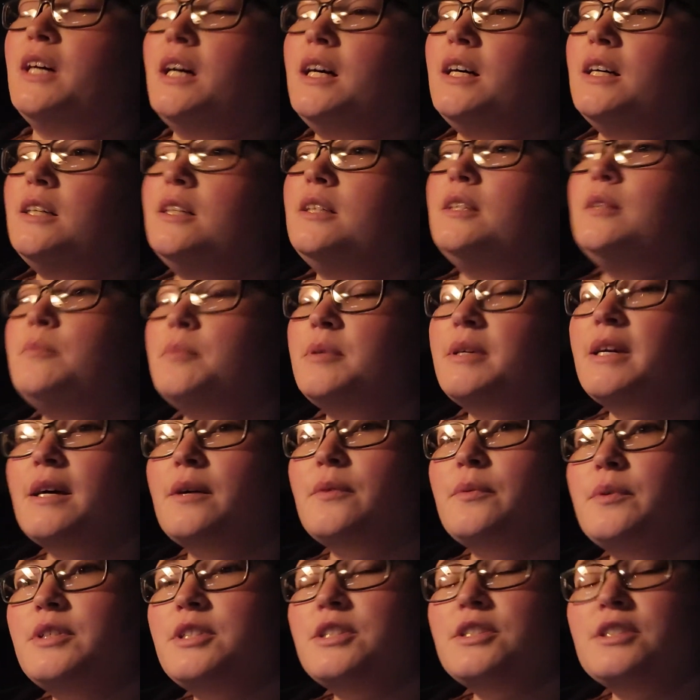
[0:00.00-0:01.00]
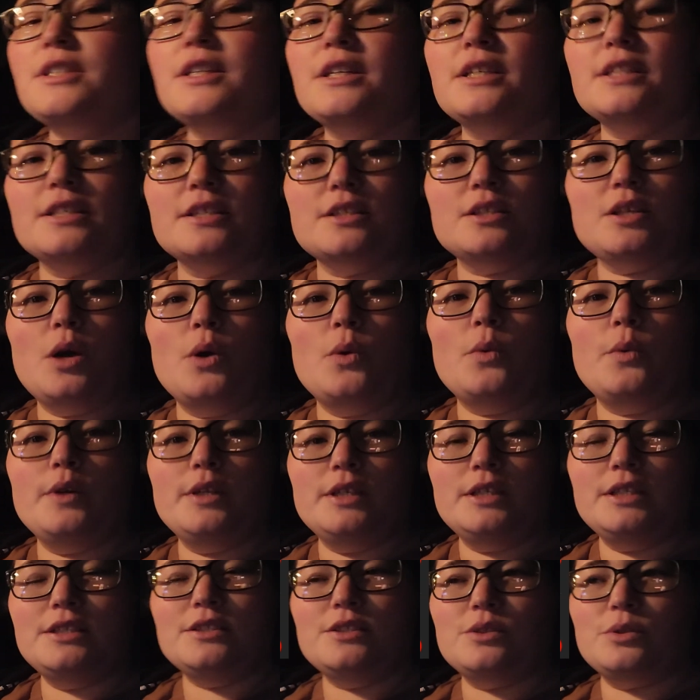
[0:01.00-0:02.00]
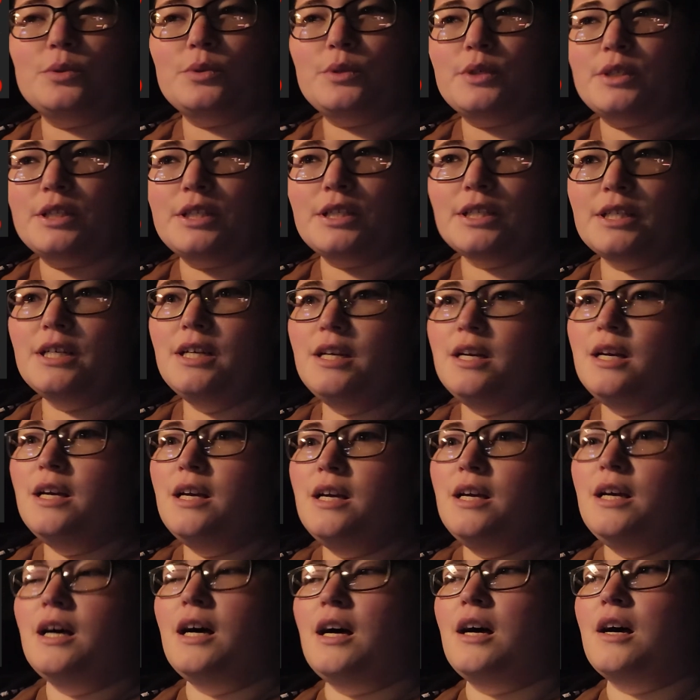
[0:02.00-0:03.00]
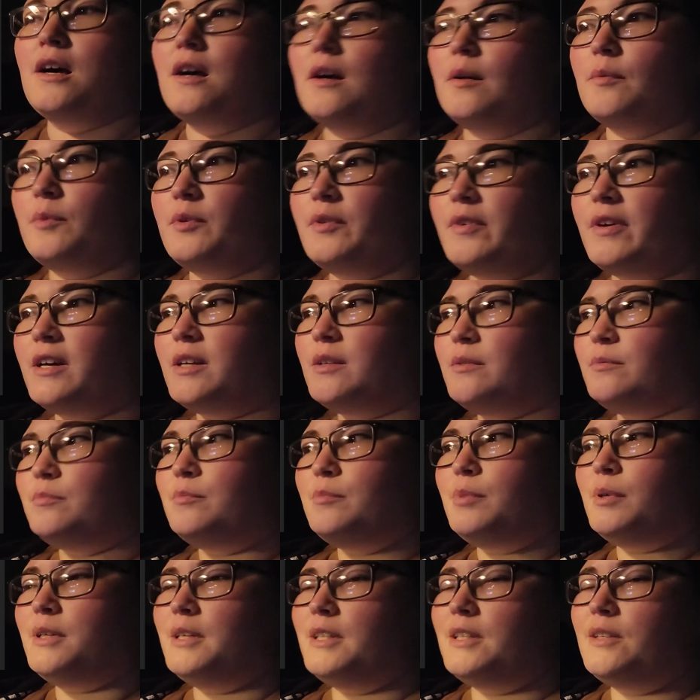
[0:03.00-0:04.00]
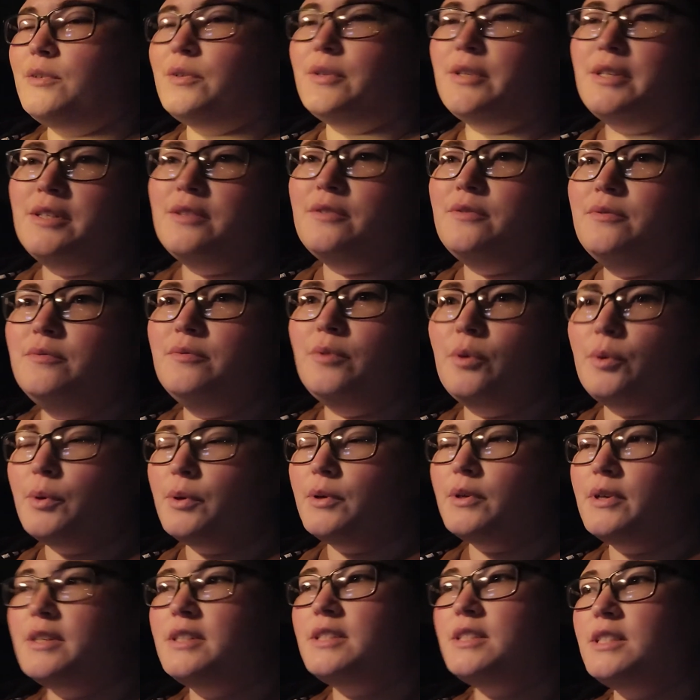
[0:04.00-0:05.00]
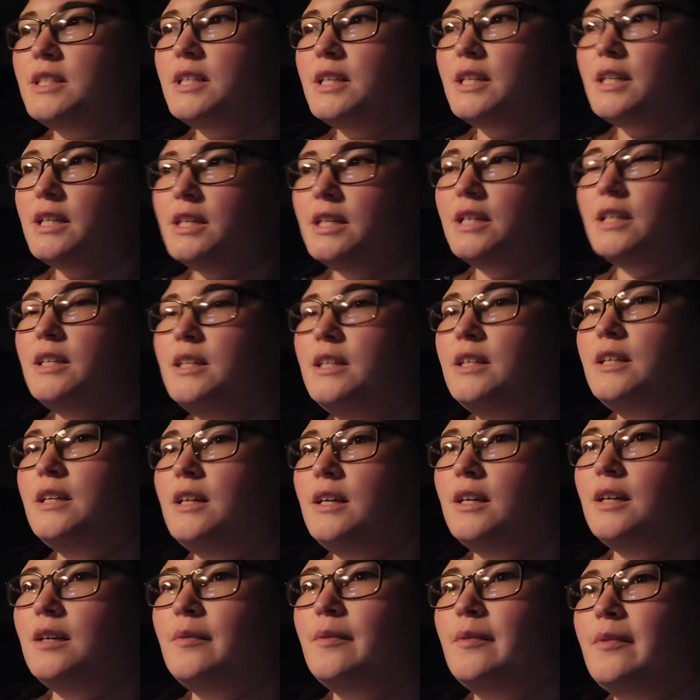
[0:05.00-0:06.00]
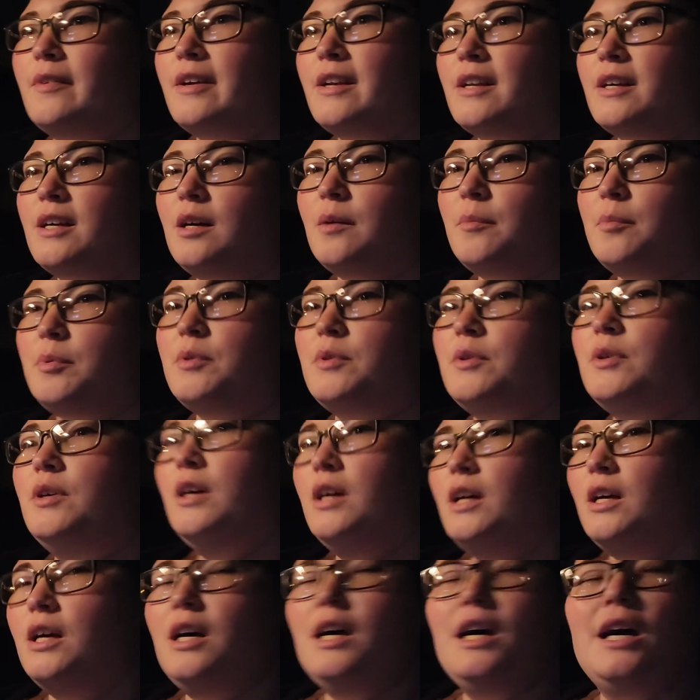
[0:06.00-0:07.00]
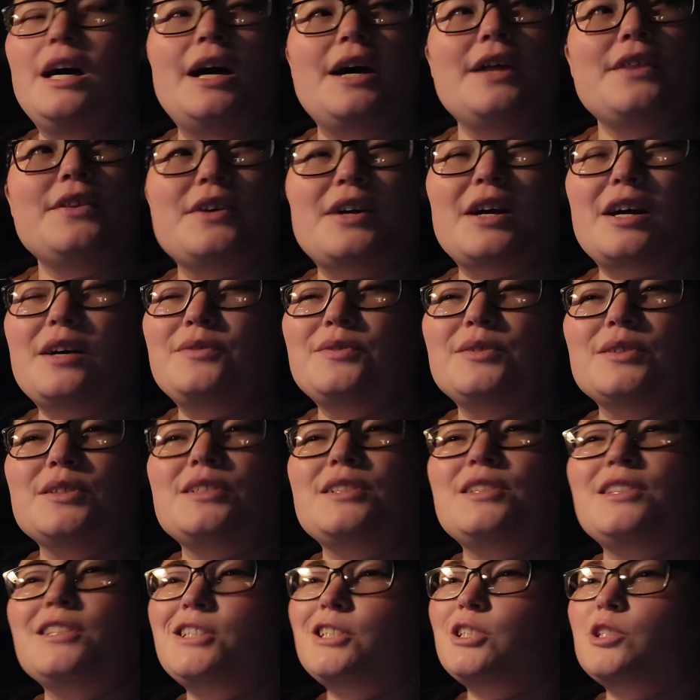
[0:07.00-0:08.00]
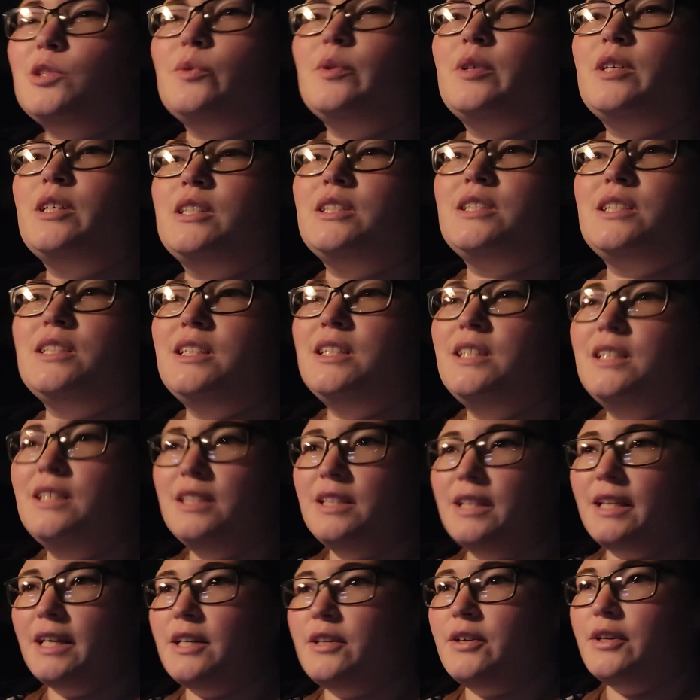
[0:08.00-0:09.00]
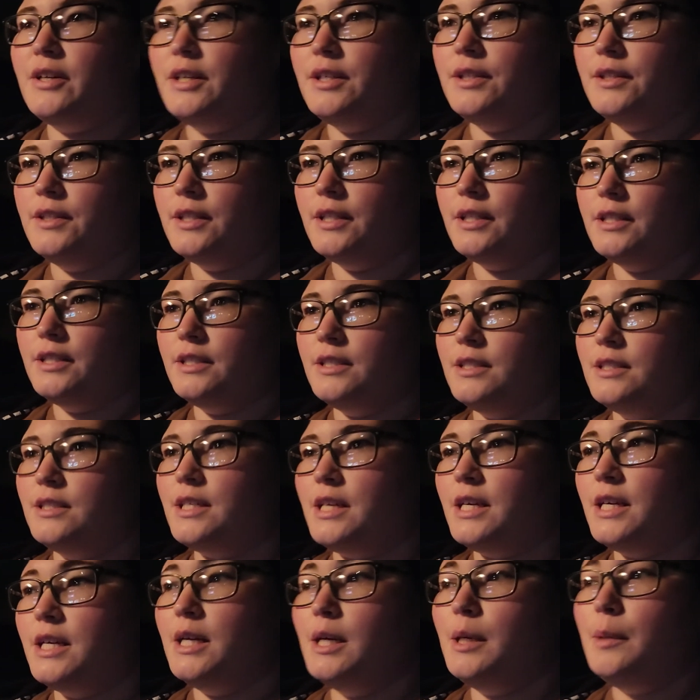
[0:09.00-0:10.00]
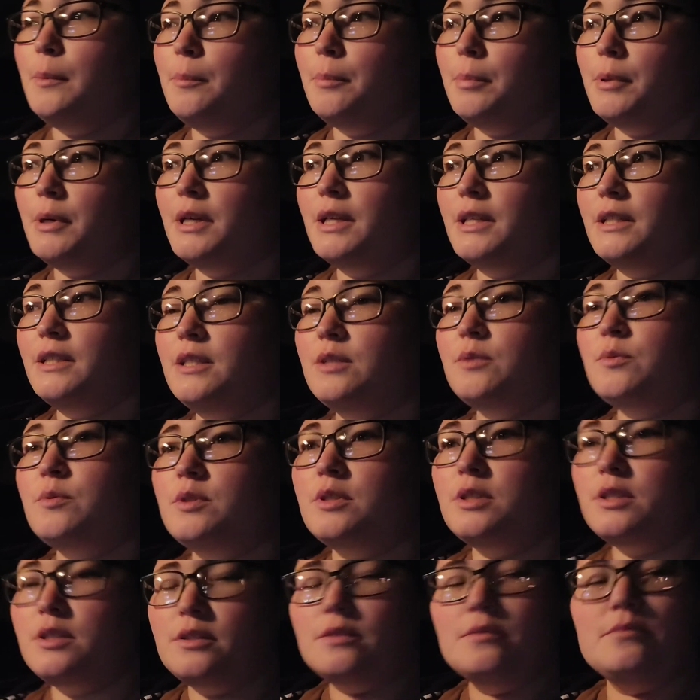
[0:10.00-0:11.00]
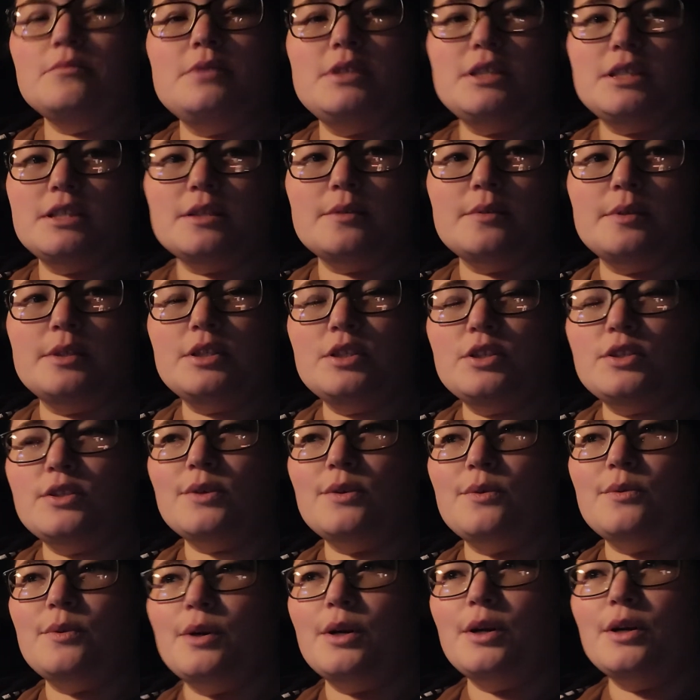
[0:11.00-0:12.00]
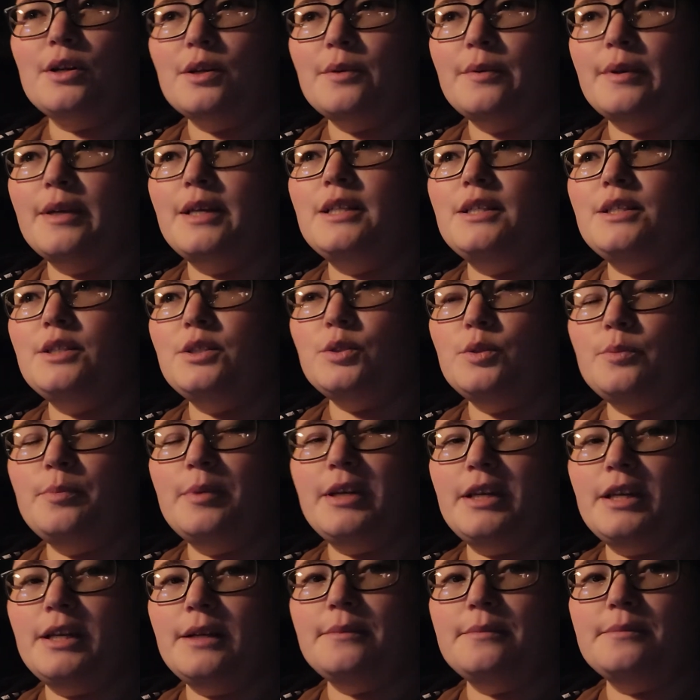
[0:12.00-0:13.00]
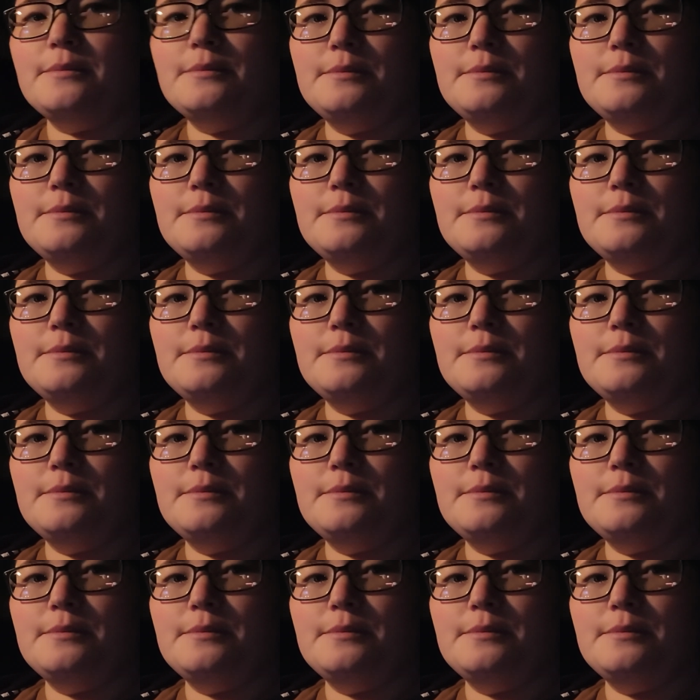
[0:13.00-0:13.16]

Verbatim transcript: Um, but yeah, we just got this Wendy's order. Um, we've had probably three, four orders tonight. Um, I've had a couple other offers that just weren't that great that I didn't take, but this one's a decent one, so we're on our way to pick it up.